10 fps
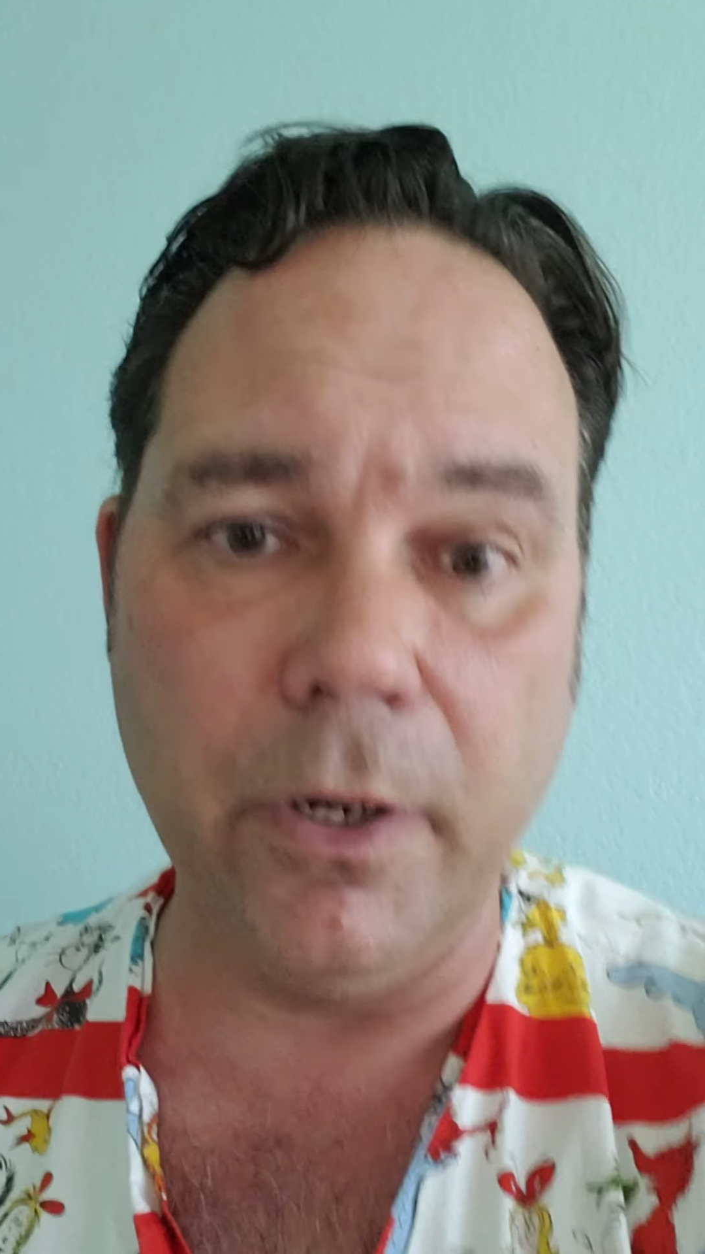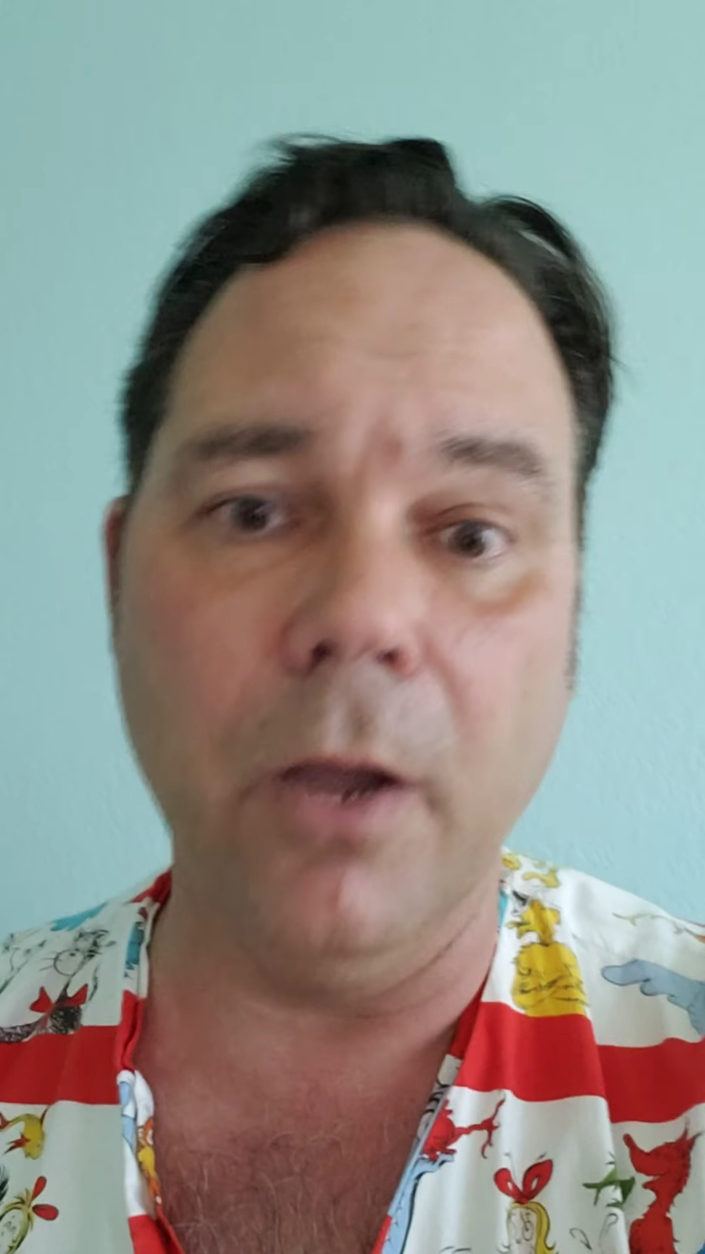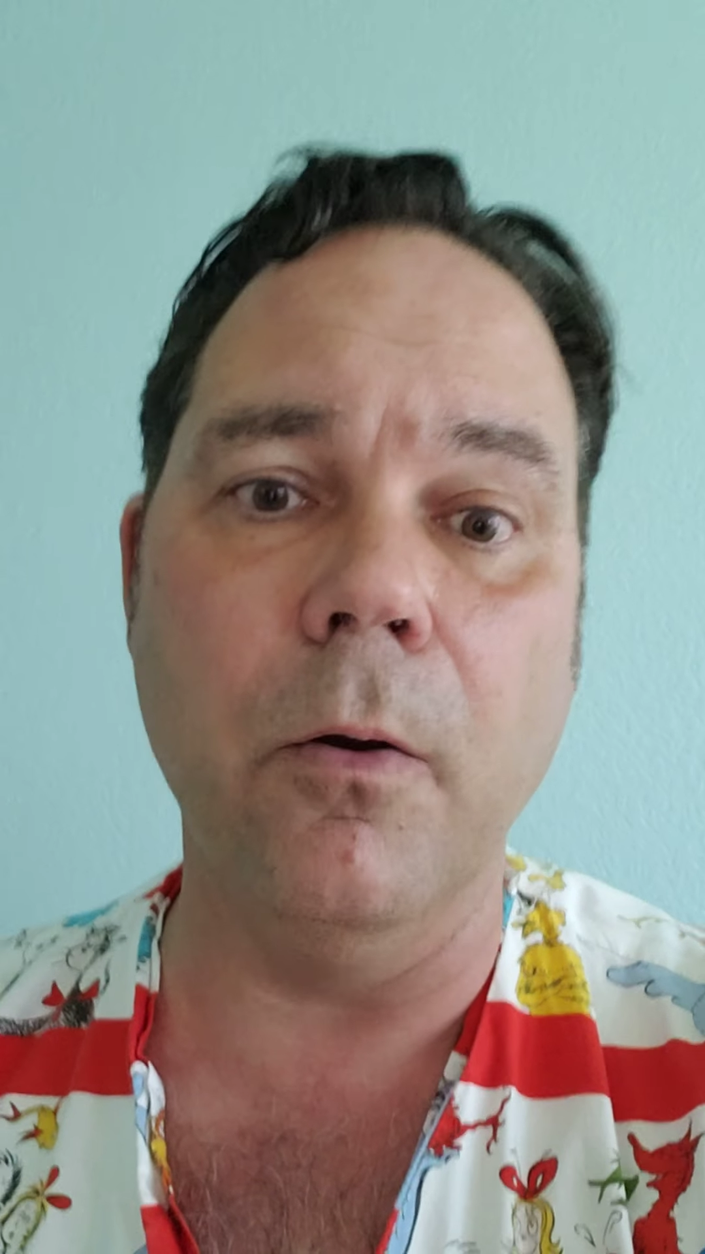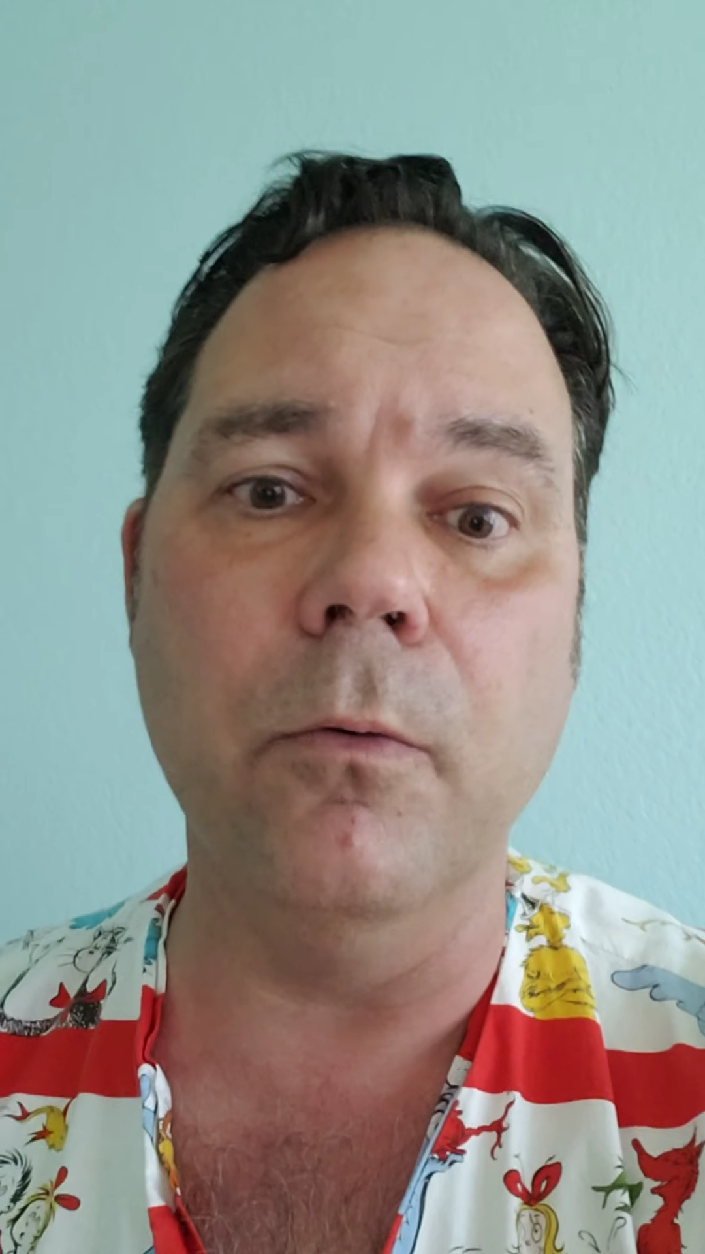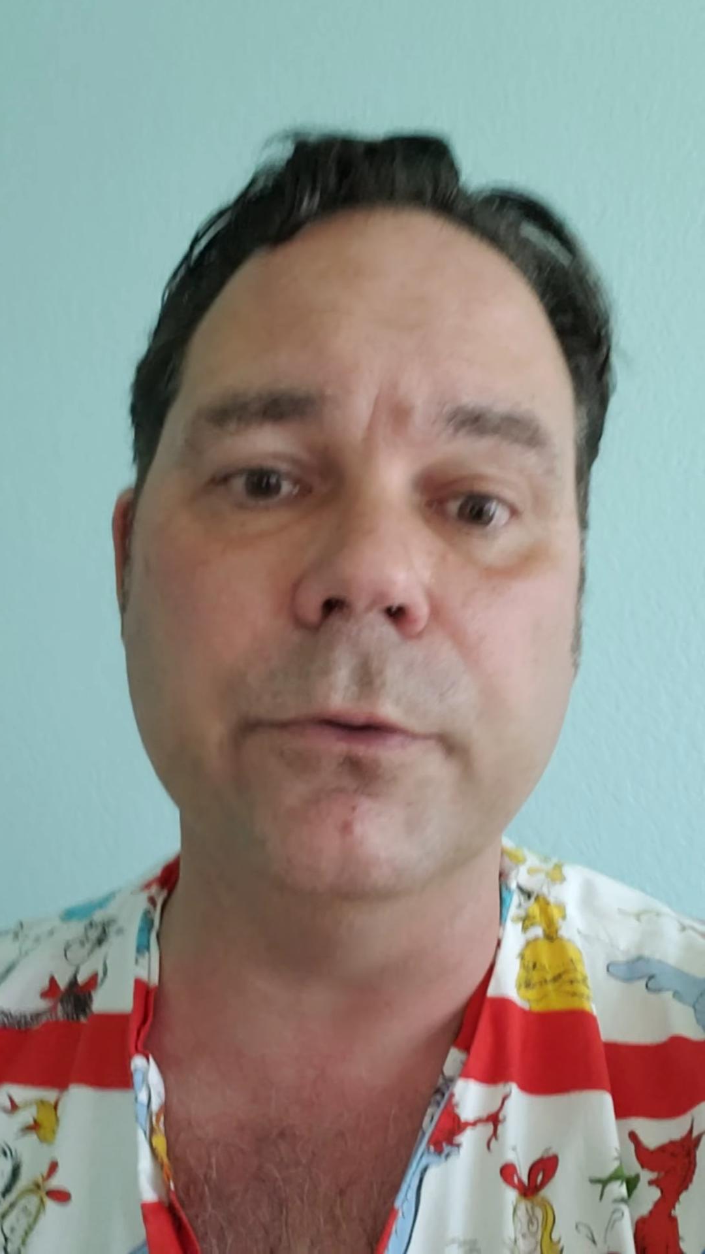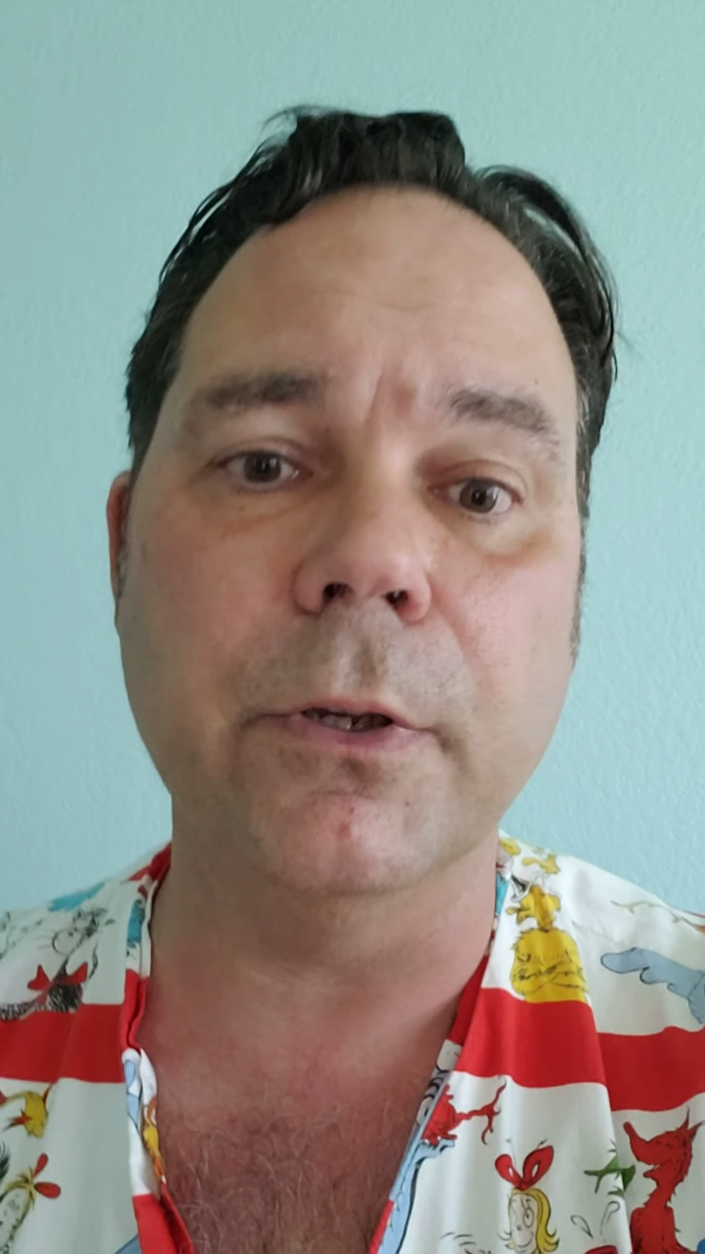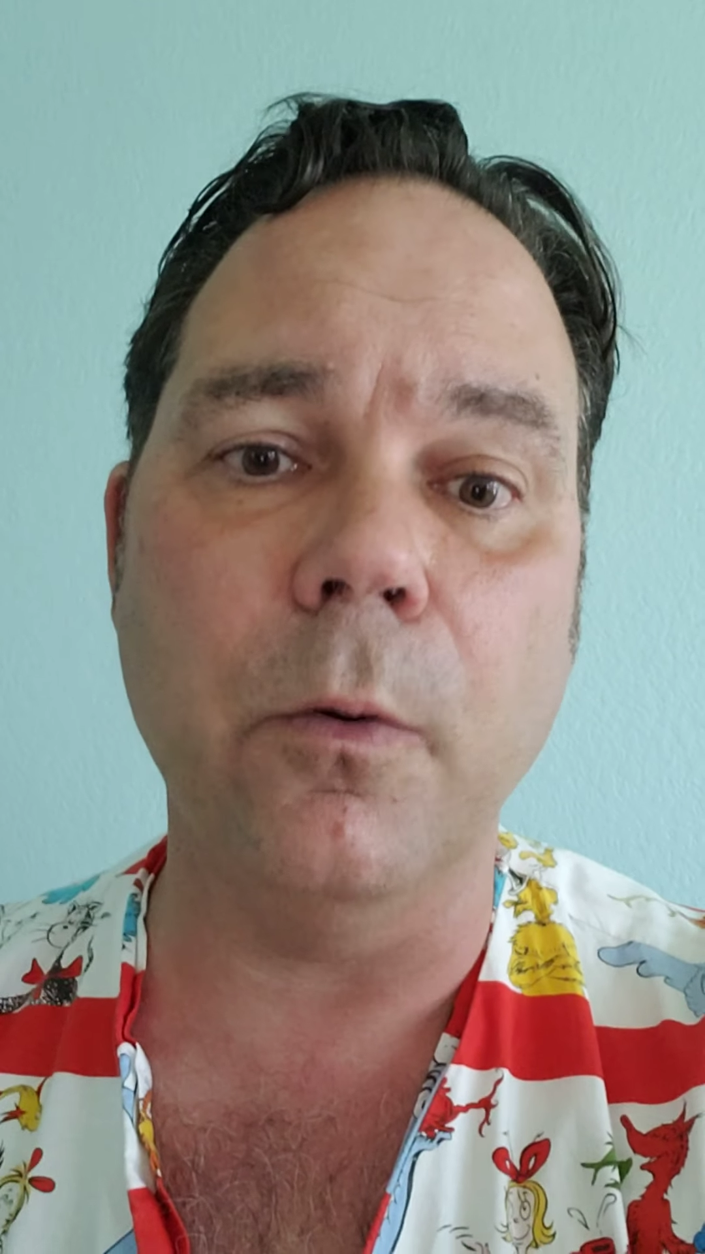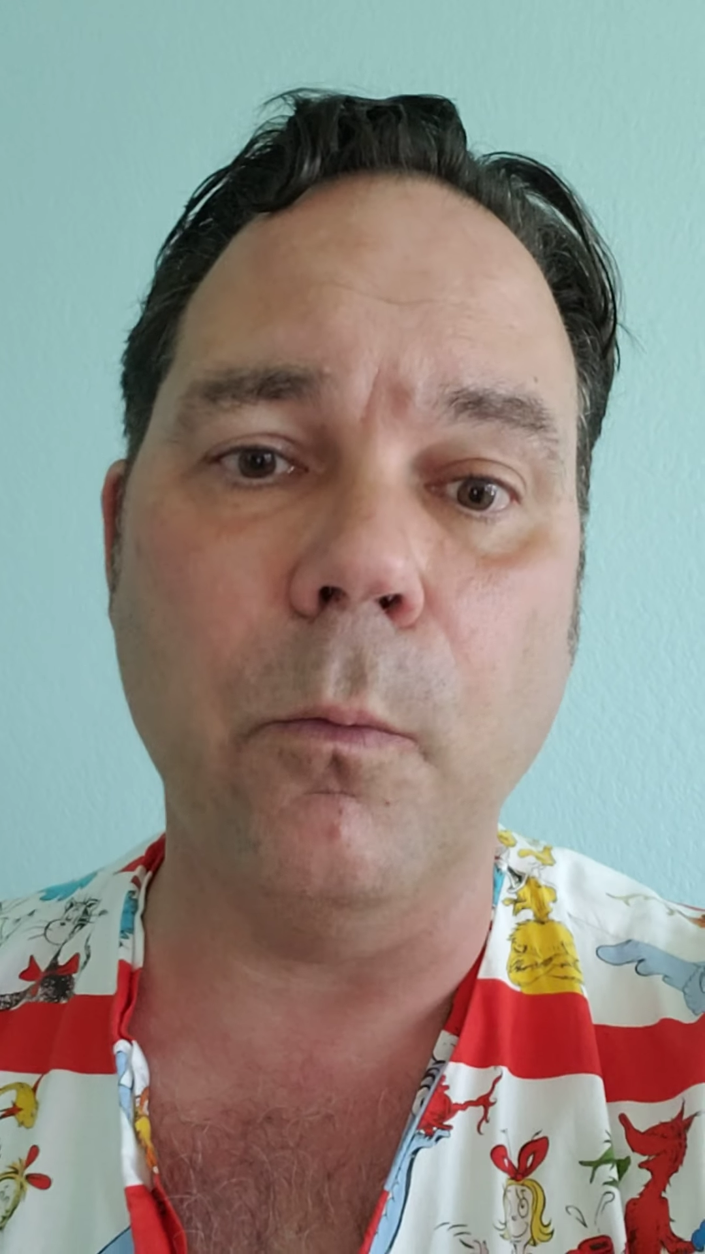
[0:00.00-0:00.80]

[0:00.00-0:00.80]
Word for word: nose